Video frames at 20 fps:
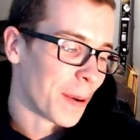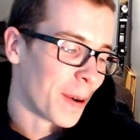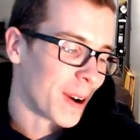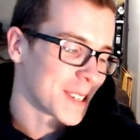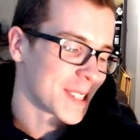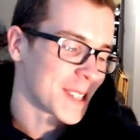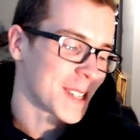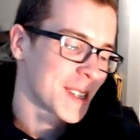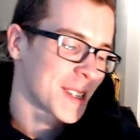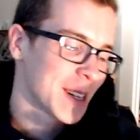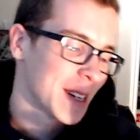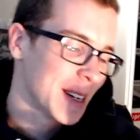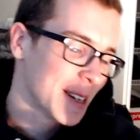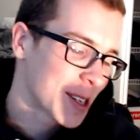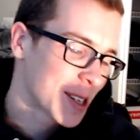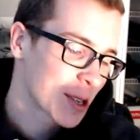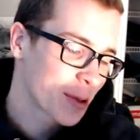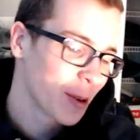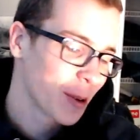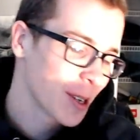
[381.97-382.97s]
wants to see a
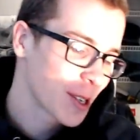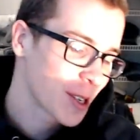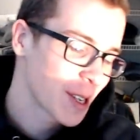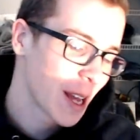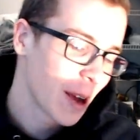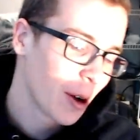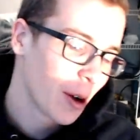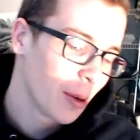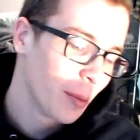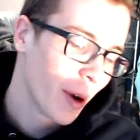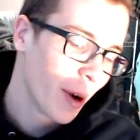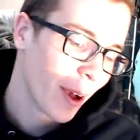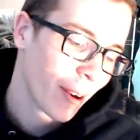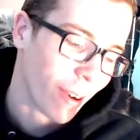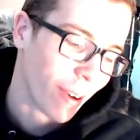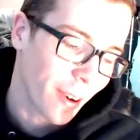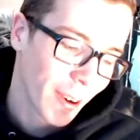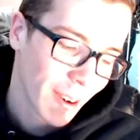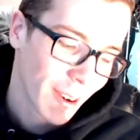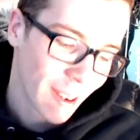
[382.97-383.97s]
switch tail
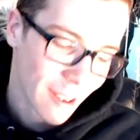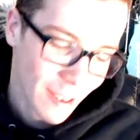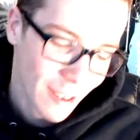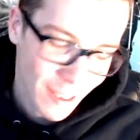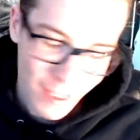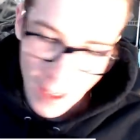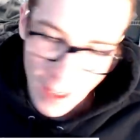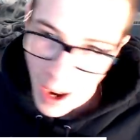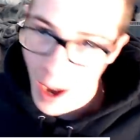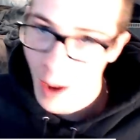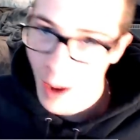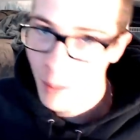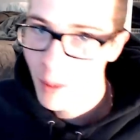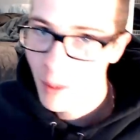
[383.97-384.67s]
butter dub